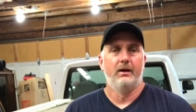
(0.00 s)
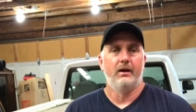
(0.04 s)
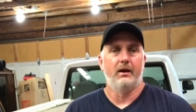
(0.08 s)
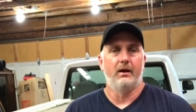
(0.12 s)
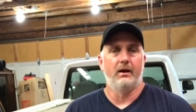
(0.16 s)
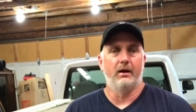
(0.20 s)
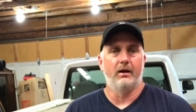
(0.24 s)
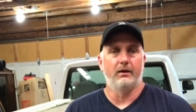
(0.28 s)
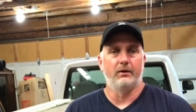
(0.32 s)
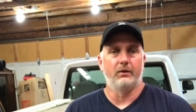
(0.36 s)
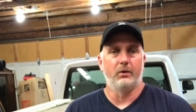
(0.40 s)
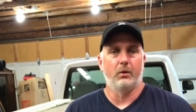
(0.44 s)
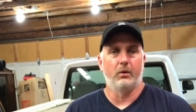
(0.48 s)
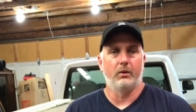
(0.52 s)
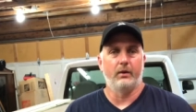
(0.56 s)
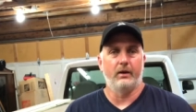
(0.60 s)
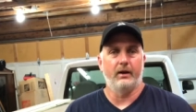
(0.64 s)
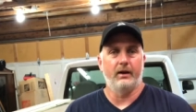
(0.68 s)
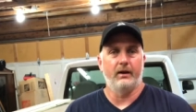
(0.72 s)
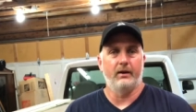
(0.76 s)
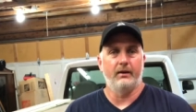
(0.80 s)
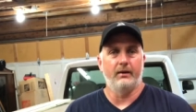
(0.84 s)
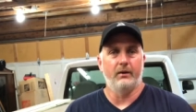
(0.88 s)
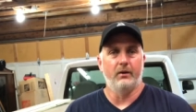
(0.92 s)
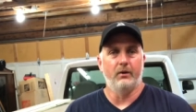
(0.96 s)
Uh, tore
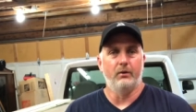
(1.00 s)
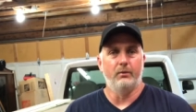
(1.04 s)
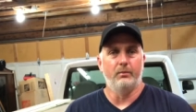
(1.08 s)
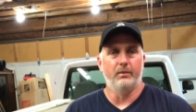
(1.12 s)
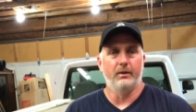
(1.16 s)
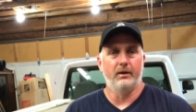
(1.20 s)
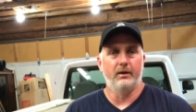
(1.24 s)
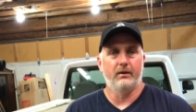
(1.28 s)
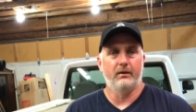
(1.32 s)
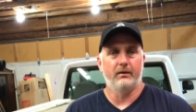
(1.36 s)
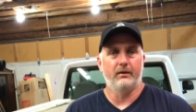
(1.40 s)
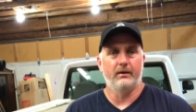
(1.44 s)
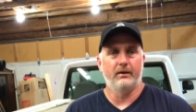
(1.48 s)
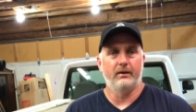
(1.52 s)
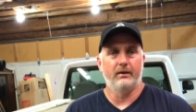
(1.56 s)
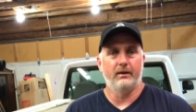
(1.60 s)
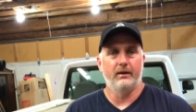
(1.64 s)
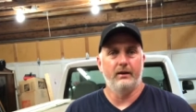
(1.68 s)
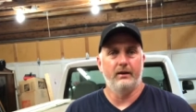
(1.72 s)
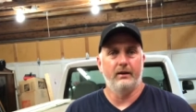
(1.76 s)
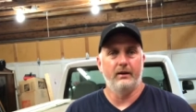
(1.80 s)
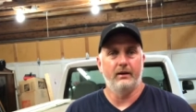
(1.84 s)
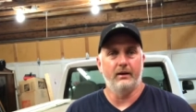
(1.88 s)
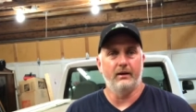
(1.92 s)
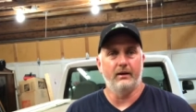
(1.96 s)
down an old building.
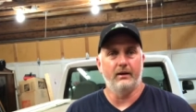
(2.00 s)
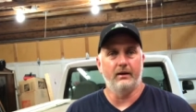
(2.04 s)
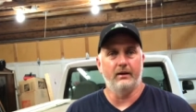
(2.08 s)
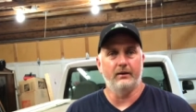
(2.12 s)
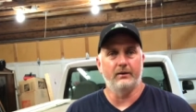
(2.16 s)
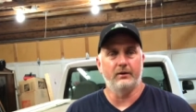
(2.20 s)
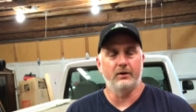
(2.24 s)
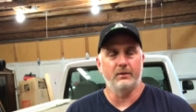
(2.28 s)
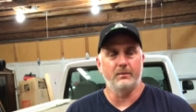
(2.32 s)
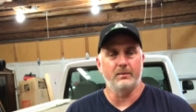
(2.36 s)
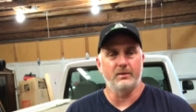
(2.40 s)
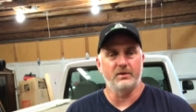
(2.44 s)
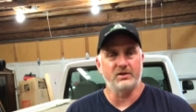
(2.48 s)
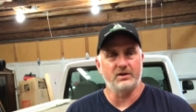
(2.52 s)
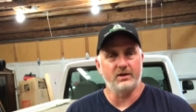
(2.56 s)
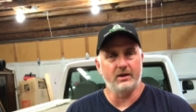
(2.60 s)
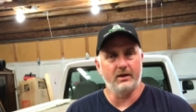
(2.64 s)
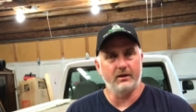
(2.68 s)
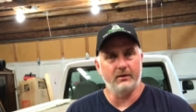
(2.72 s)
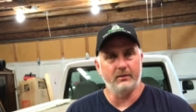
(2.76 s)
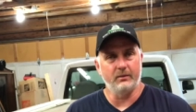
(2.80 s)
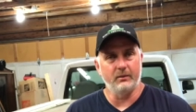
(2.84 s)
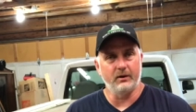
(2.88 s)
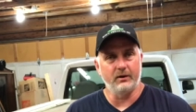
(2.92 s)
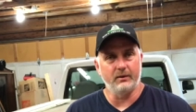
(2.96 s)
Uh, took my
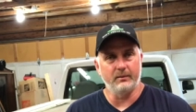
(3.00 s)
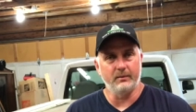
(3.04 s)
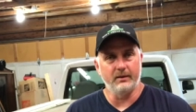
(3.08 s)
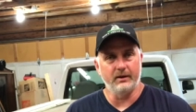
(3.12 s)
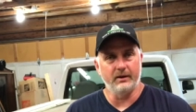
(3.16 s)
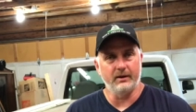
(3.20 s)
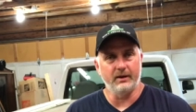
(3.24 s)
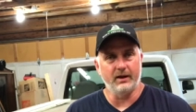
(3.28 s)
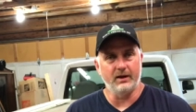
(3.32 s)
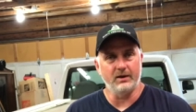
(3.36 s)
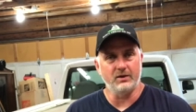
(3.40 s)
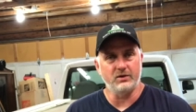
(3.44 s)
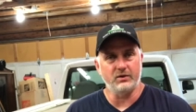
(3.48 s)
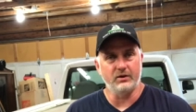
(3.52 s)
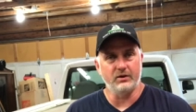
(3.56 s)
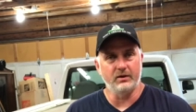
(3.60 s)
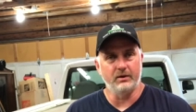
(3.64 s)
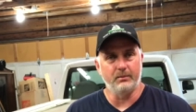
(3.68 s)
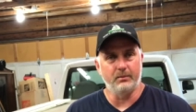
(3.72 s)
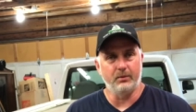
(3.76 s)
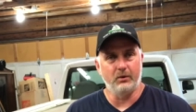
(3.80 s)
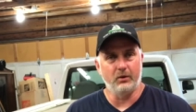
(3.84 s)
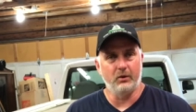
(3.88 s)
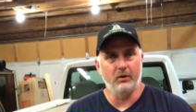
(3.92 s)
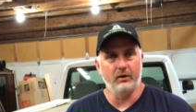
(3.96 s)
son with me and actually
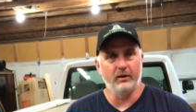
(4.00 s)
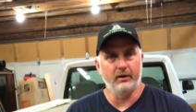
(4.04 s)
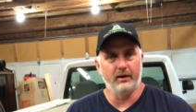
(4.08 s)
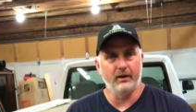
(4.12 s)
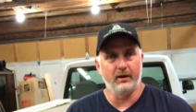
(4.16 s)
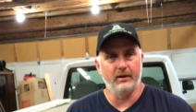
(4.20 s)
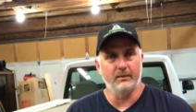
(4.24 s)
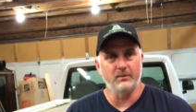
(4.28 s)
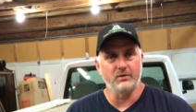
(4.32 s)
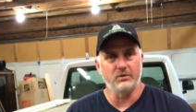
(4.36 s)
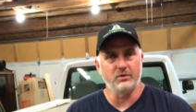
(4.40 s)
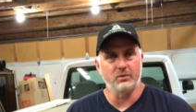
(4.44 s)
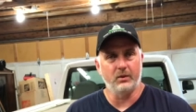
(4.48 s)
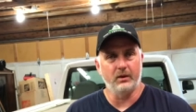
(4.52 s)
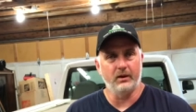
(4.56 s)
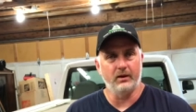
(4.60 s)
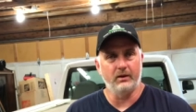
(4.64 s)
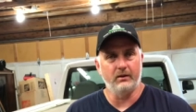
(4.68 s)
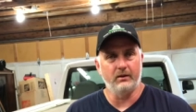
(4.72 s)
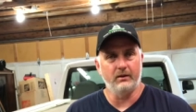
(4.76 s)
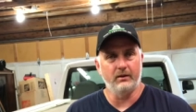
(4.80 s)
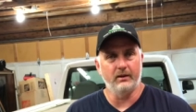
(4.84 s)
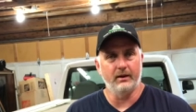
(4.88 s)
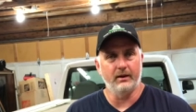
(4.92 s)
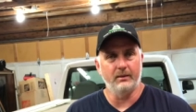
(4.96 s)
employed him as
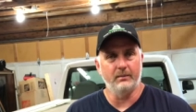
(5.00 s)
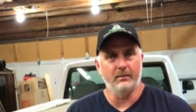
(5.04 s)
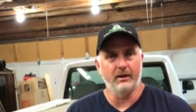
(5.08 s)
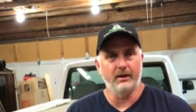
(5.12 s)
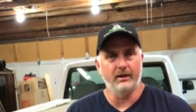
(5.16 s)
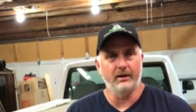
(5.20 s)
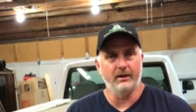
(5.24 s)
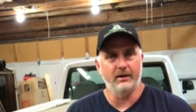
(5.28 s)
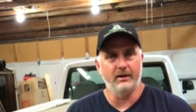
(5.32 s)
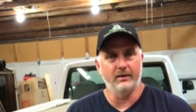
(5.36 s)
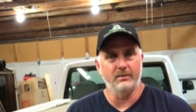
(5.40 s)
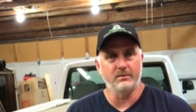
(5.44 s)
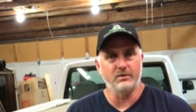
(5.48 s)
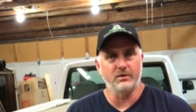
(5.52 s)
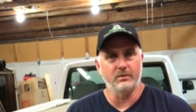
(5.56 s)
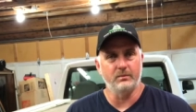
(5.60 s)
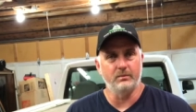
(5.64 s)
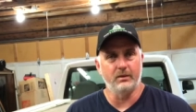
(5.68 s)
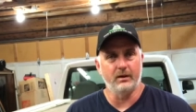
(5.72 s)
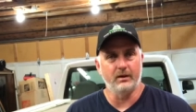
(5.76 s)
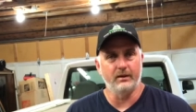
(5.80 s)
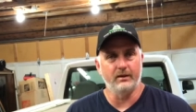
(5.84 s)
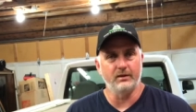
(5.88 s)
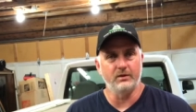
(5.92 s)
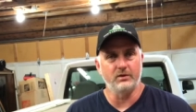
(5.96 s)
well. He made him some
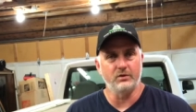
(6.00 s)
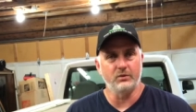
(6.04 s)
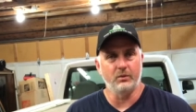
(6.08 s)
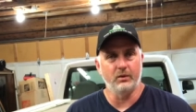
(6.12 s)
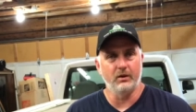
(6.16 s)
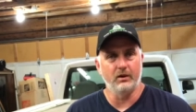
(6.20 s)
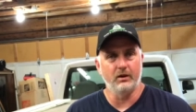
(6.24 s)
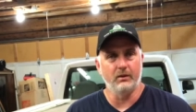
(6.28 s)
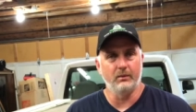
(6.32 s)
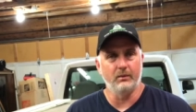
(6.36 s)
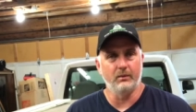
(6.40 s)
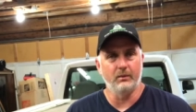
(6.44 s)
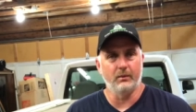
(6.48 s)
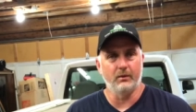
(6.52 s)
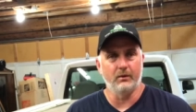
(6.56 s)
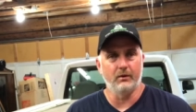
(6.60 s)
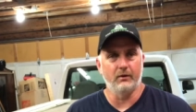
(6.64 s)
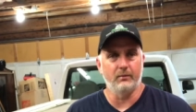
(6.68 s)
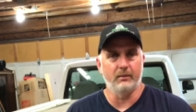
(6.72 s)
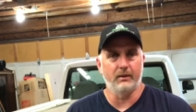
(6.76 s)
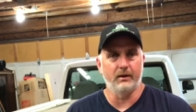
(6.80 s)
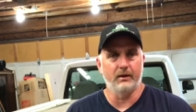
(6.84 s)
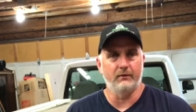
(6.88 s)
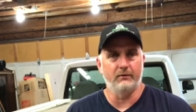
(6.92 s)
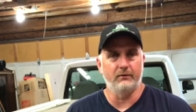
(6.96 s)
money as well. We worked
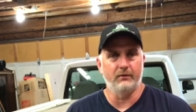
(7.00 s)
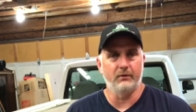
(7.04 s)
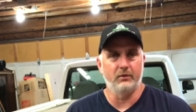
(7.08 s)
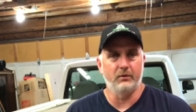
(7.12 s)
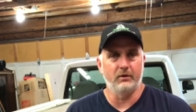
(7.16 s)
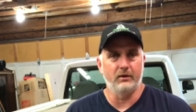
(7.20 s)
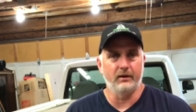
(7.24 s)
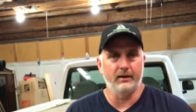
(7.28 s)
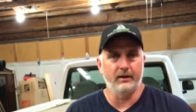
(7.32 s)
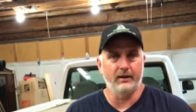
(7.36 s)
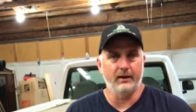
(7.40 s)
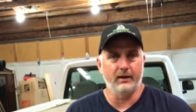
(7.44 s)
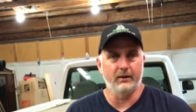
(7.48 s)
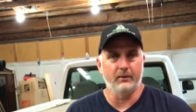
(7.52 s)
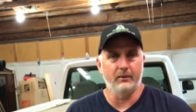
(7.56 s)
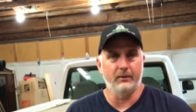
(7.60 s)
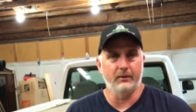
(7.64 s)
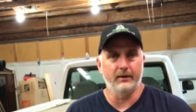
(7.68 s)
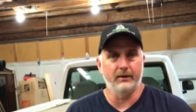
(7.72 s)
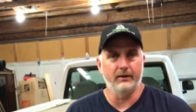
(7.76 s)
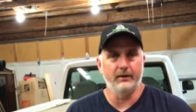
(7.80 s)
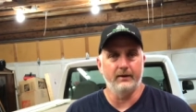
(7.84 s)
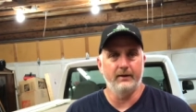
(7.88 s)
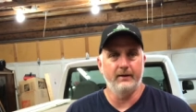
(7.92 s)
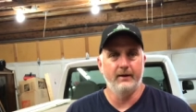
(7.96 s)
about a full eight hour
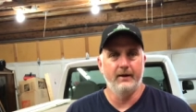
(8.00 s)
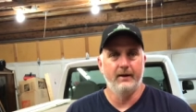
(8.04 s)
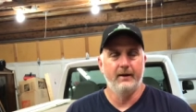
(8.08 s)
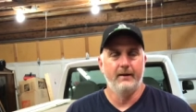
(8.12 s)
day.